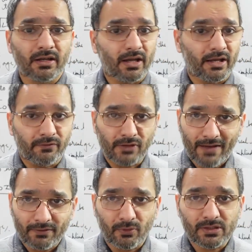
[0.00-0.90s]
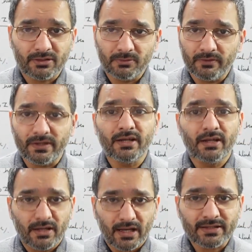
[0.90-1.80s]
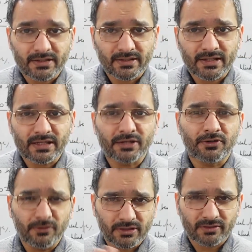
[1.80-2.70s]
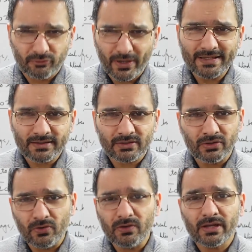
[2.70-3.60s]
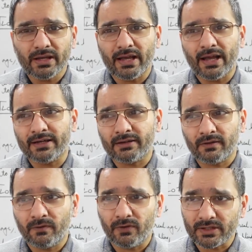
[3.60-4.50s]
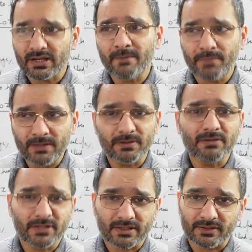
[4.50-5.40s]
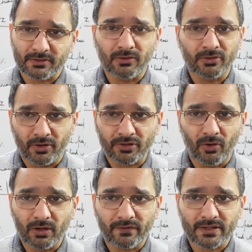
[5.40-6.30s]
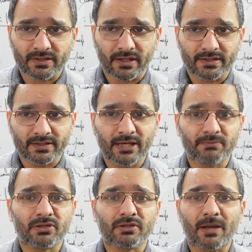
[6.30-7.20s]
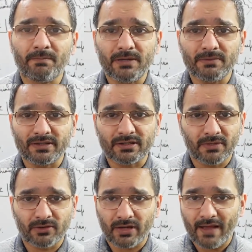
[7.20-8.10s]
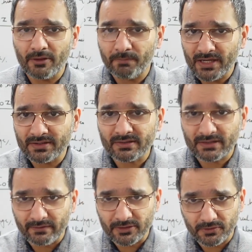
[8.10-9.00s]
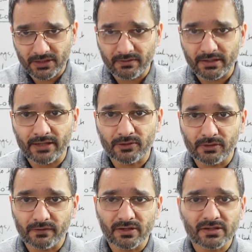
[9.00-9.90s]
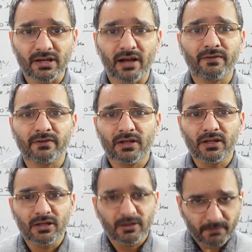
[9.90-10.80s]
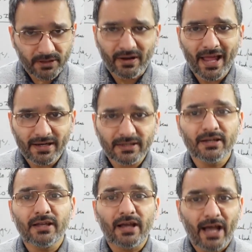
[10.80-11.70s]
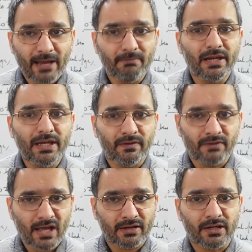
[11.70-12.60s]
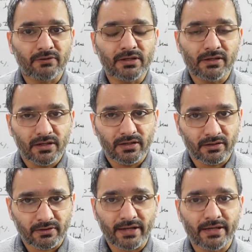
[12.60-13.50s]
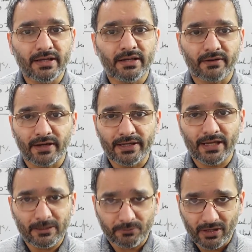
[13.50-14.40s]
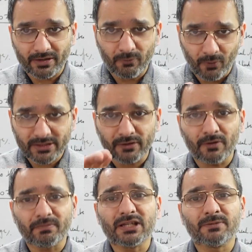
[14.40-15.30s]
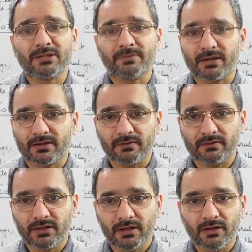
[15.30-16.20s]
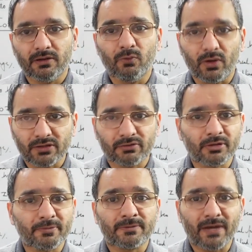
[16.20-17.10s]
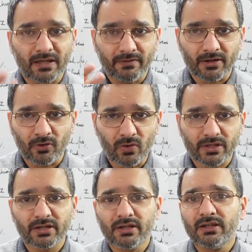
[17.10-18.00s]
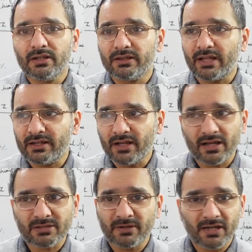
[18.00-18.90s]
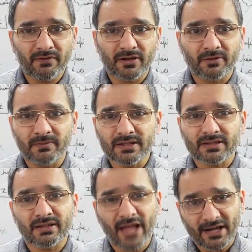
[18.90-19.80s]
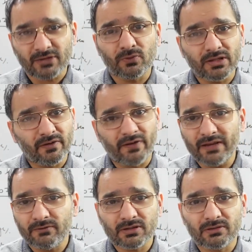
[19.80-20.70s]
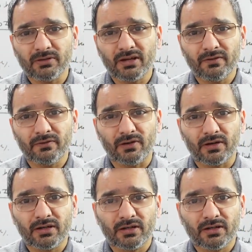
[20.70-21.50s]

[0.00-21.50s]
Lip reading: And if you haven't watched the movie, I suggest that you do. It's quite slow, and for some people, because not all of us are the same, so some people just may not have the patience level to even get through the first half. But try it. I believe that it will really, really help you out. And watch it from this perspective. Watch it from the perspective and note that the husband never admits, and that is what the wife was looking for.